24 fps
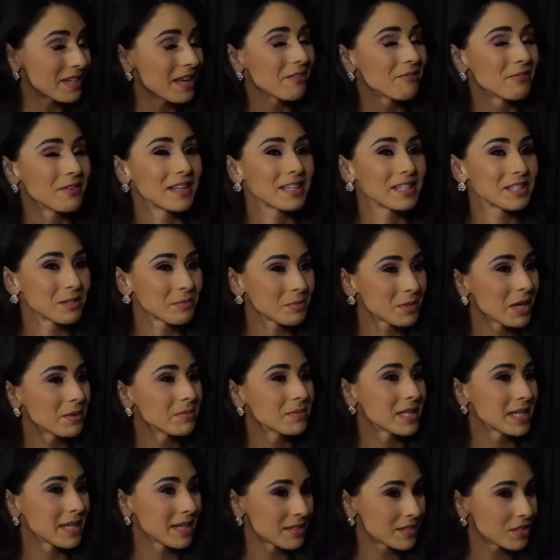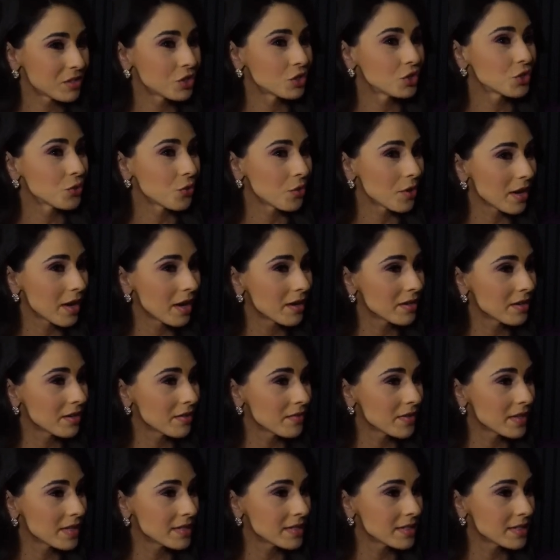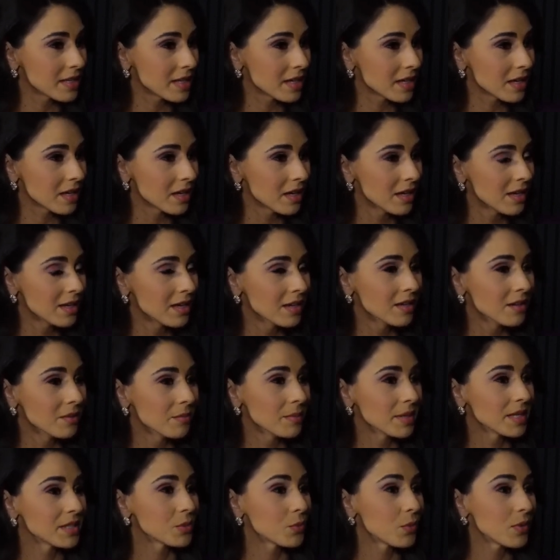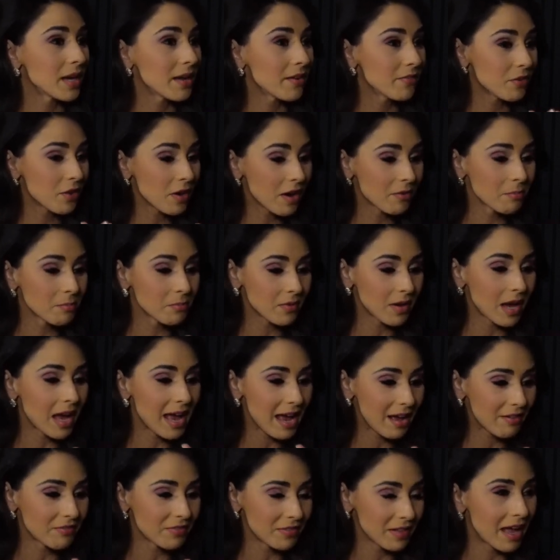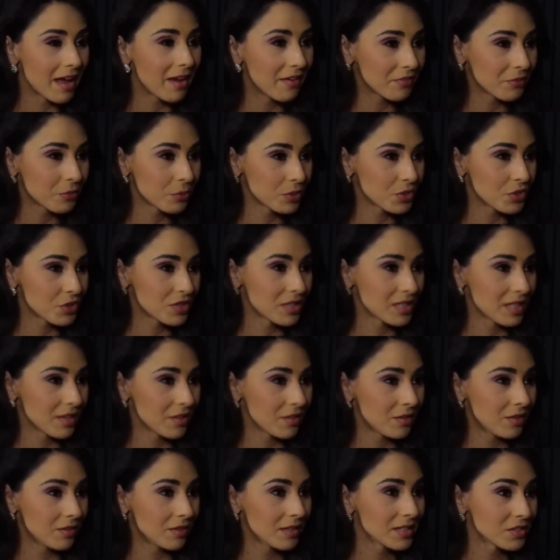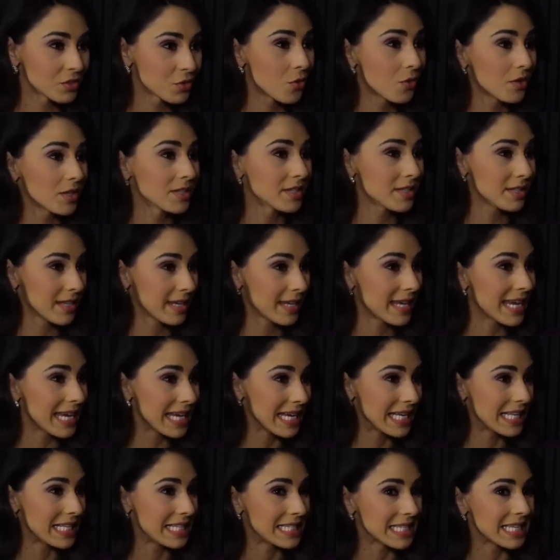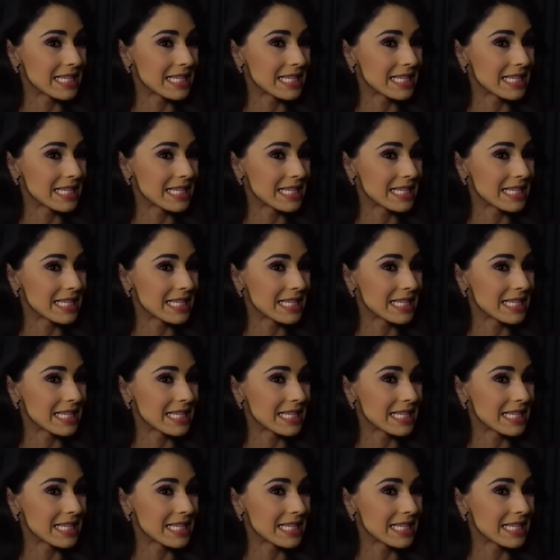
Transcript: I feel like sometimes he gets the short end of the stick, because whatever I have left, which is little, is going to the kids,